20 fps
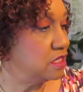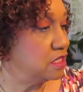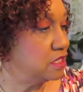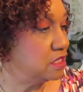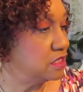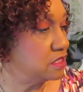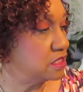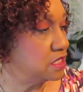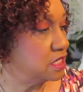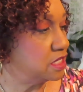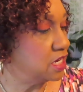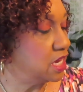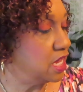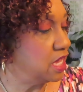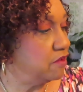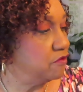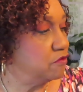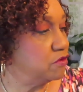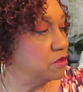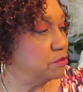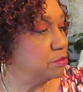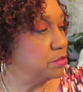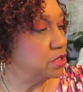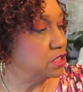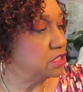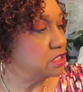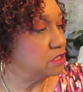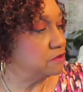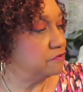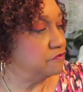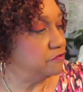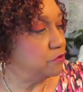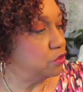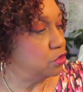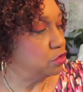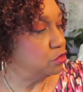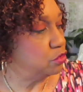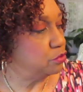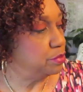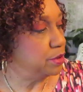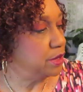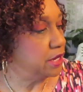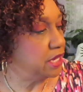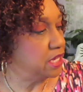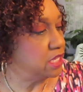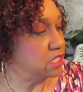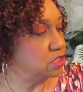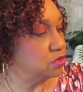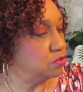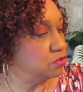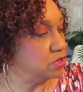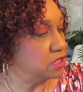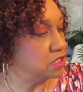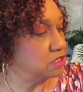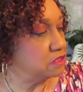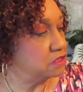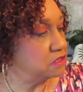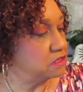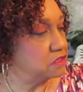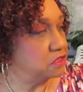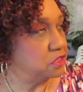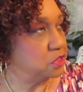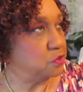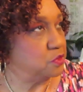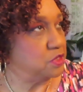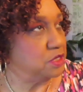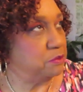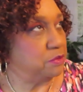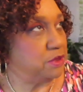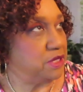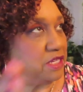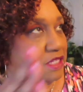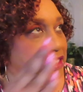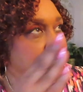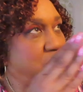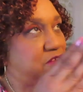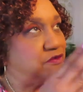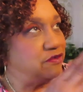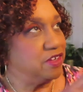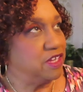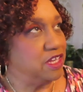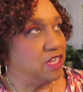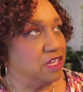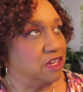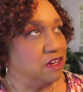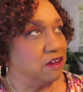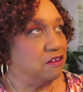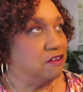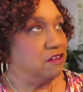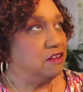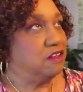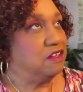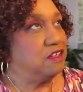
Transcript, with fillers: Instead of having a bunch of foil pans with string beans over here,